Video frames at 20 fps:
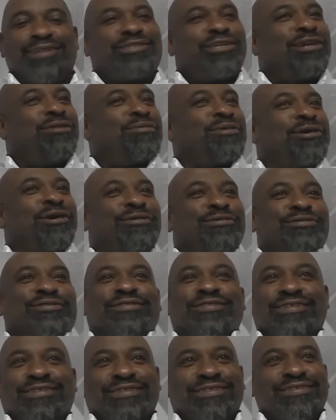I tell him, Coach,
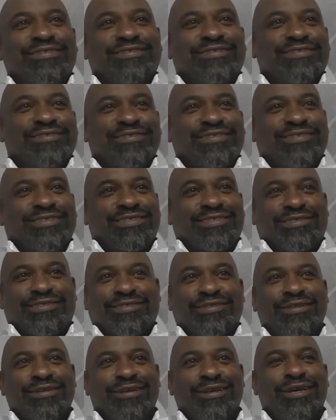
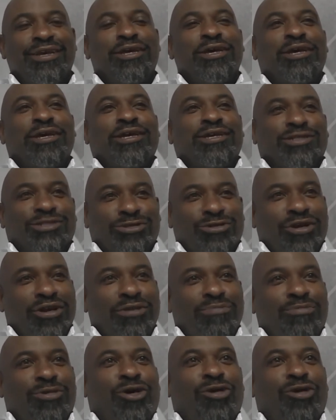just enjoy the